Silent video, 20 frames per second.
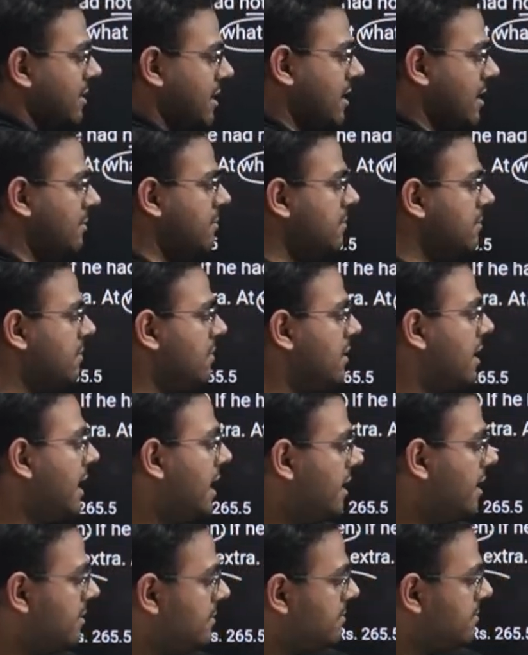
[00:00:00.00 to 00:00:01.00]
will come
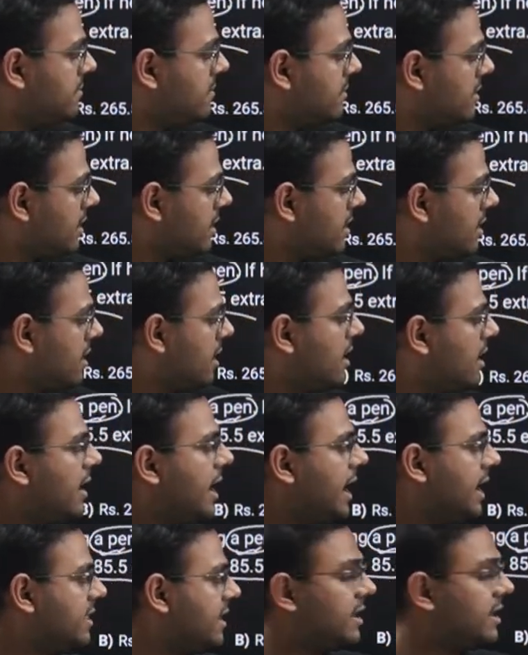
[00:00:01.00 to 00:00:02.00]
here
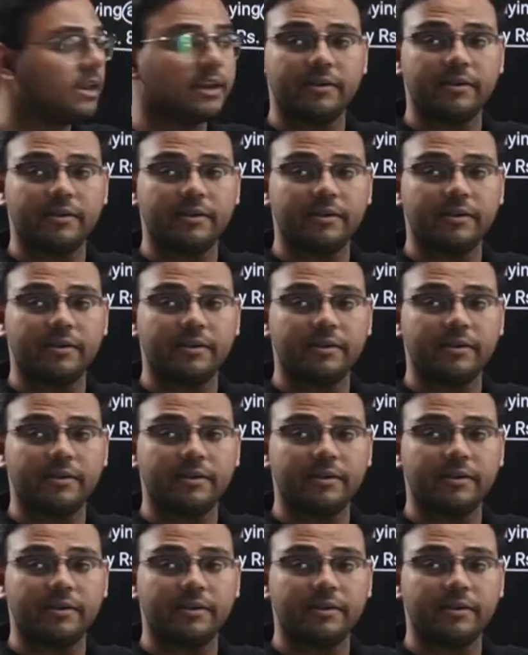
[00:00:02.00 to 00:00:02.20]
and 30